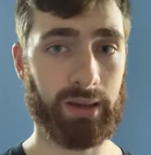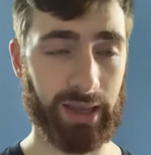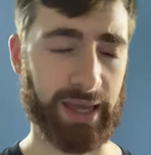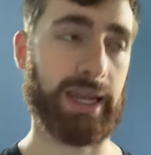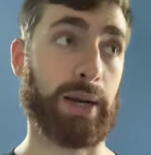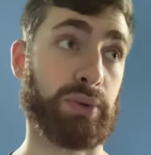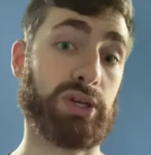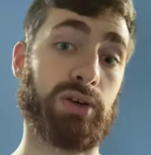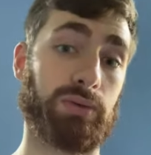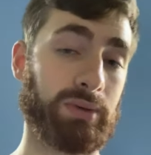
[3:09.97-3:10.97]
And now we
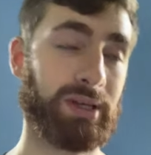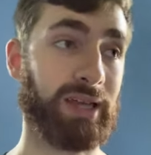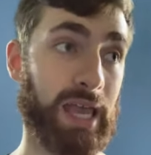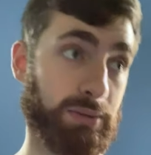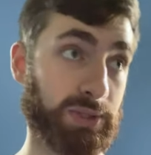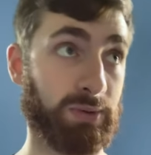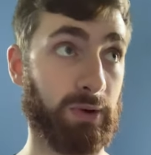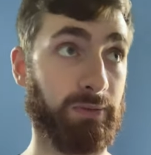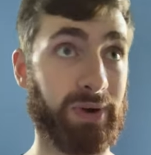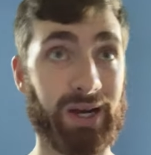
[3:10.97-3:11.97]
do. And it was for
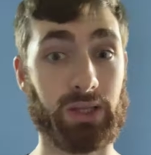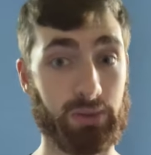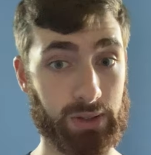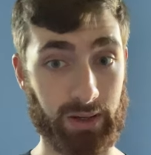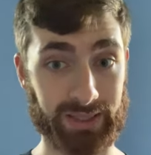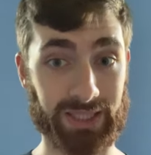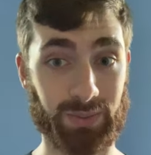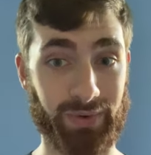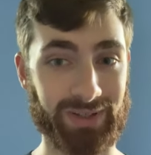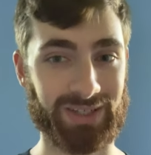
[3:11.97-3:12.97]
a very low cost at this
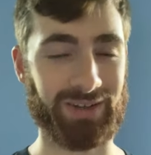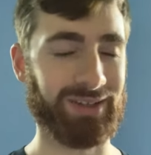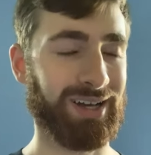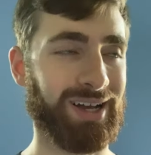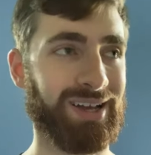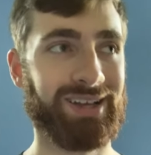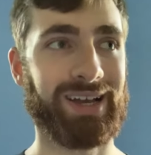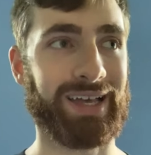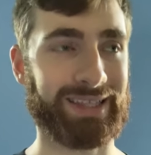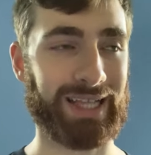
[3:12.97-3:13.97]
point. So
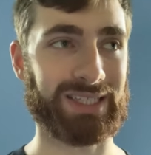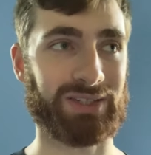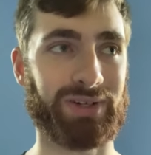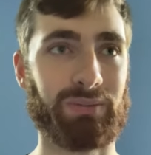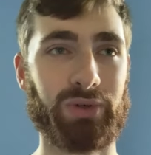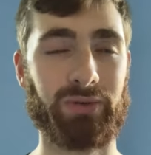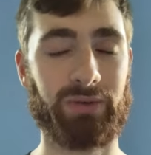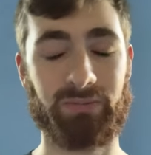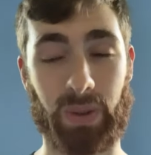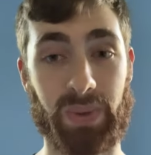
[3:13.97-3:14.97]
I think that's a great move
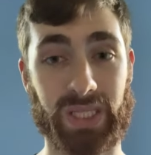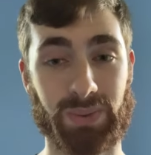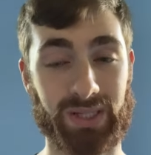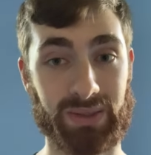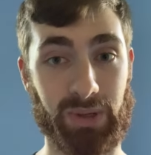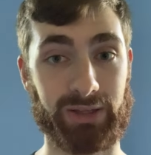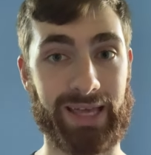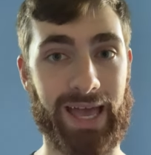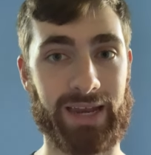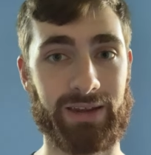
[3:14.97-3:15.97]
by Pittsburgh to be able
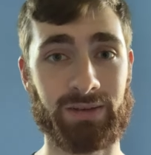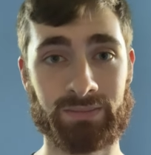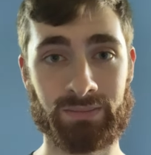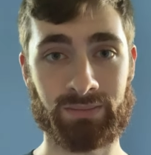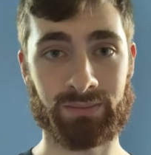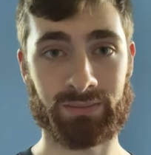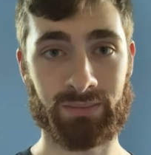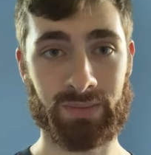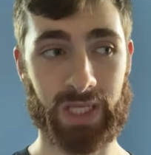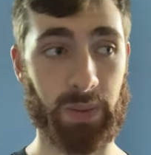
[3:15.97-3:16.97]
to add in
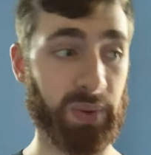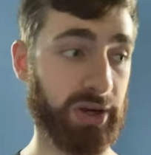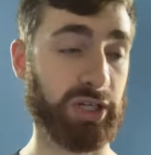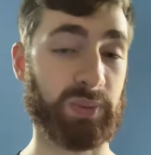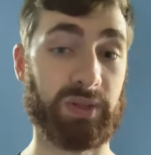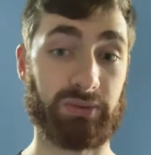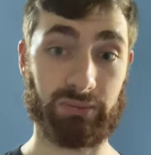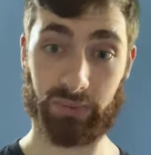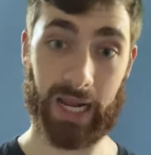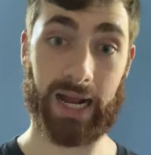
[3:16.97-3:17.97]
a player who's been
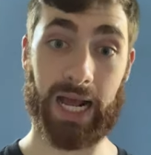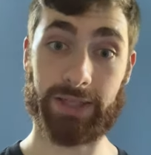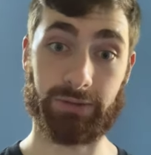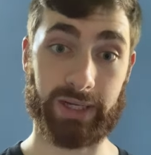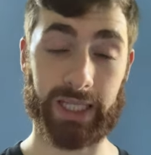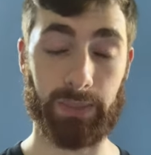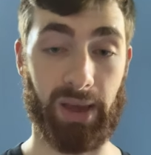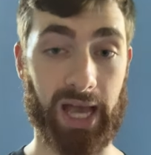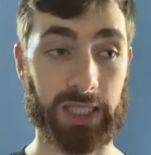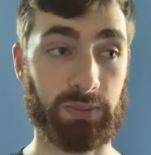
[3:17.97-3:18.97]
a high-level guy in the
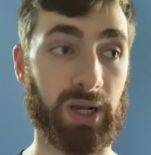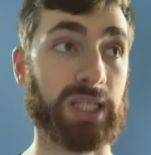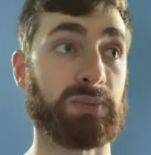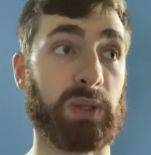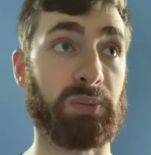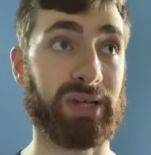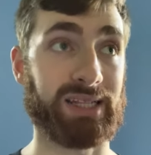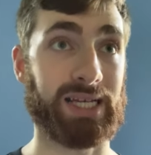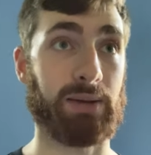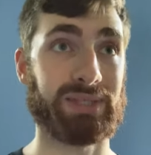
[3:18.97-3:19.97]
past, possibly been a
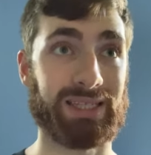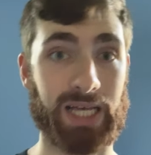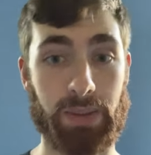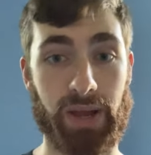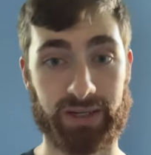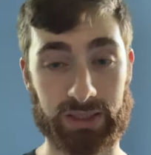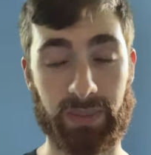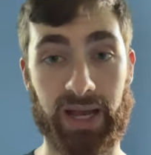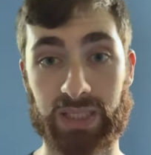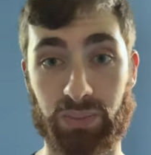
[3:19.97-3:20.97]
top 10 linebacker in the
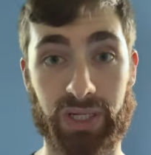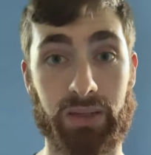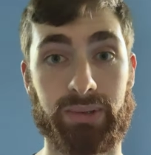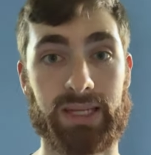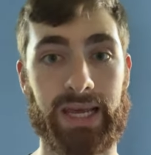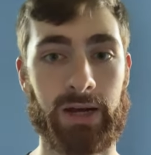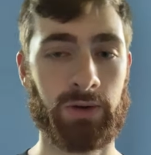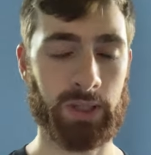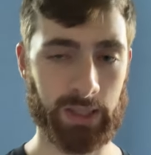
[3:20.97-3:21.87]
past. Bring him in now.